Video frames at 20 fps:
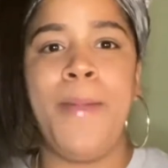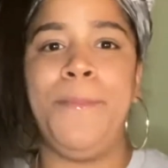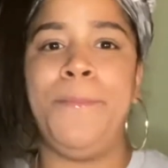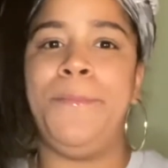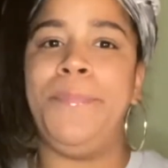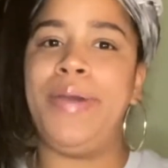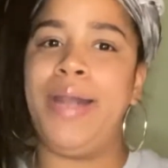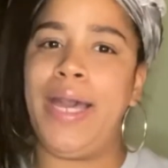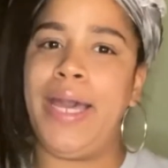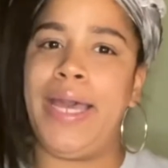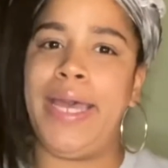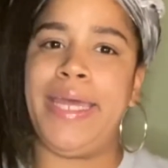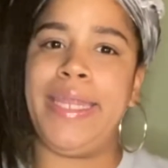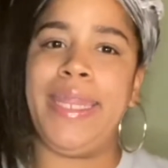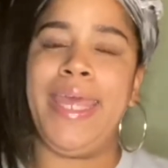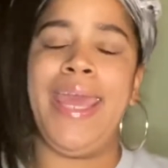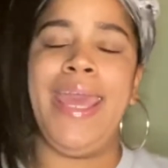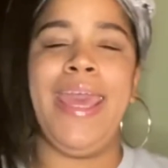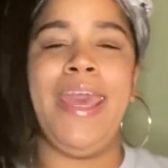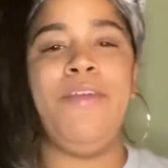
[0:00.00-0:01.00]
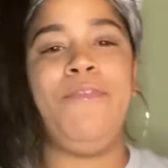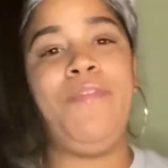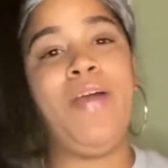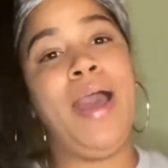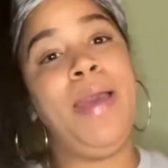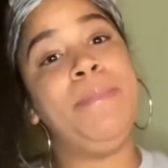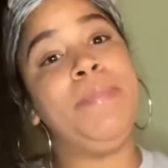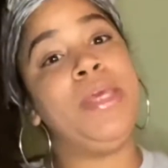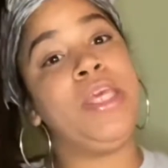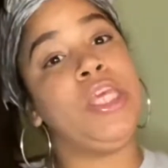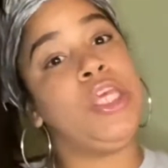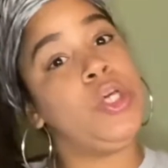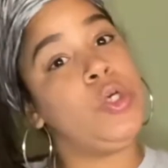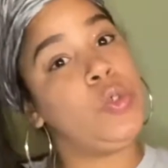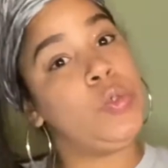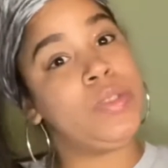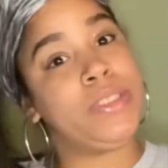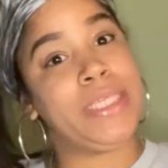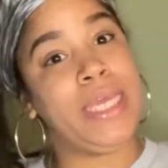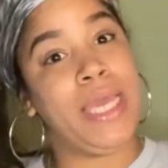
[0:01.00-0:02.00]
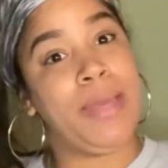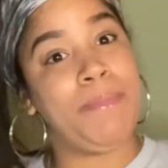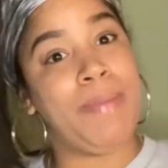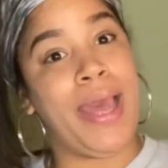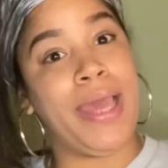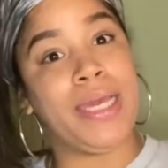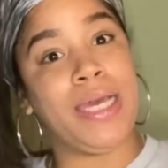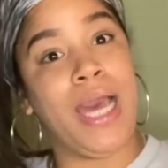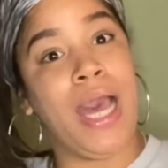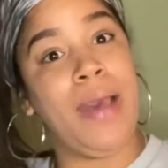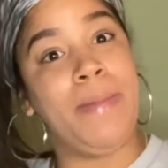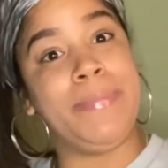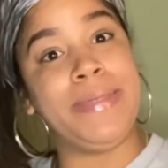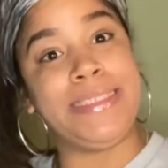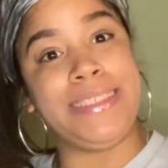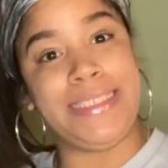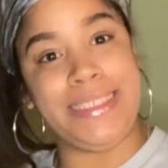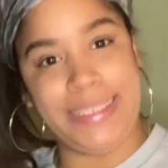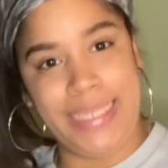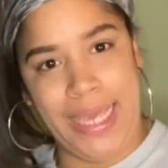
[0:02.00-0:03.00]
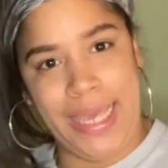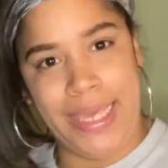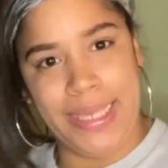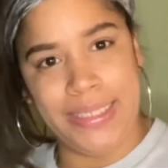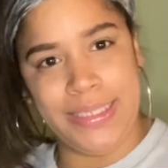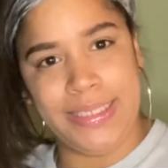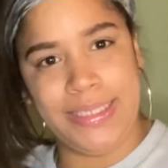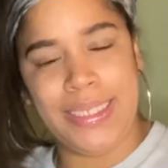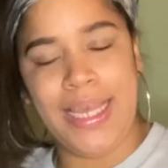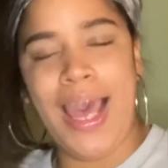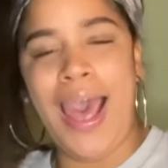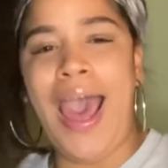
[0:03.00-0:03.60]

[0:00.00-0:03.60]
but if I'm using my common sense,